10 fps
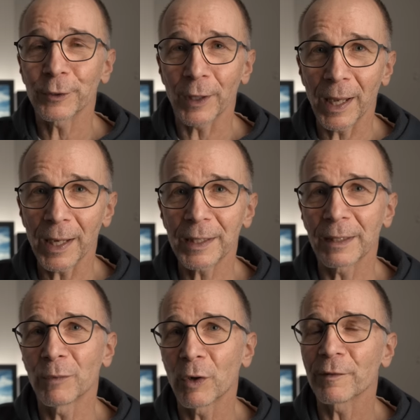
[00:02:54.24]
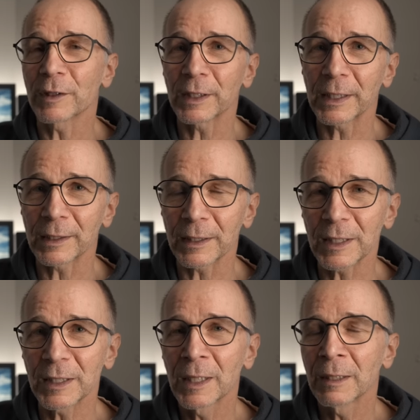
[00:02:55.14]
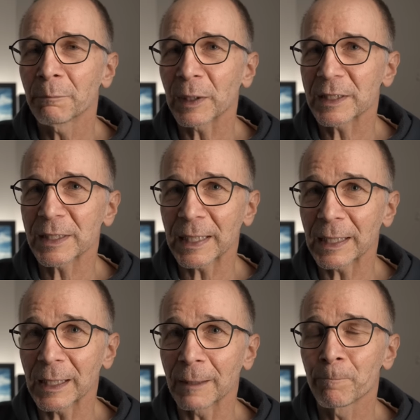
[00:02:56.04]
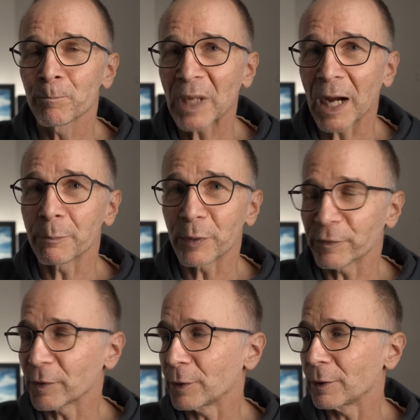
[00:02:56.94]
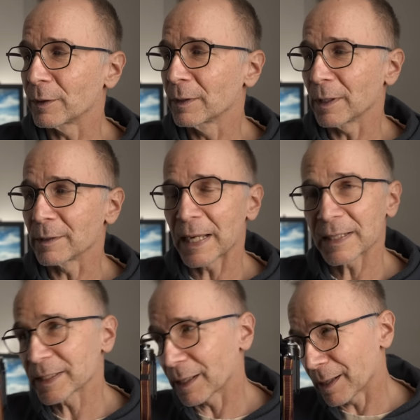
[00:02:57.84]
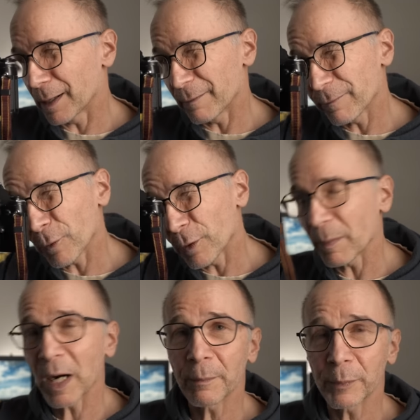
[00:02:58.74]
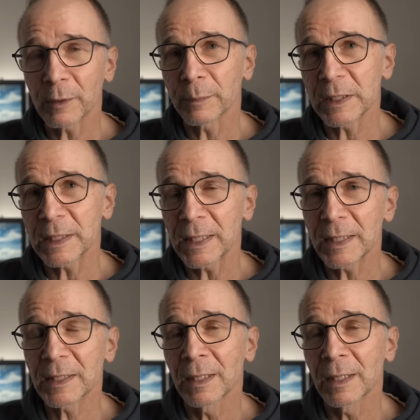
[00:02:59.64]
to like them over the years, but still I prefer an SLR for my purposes.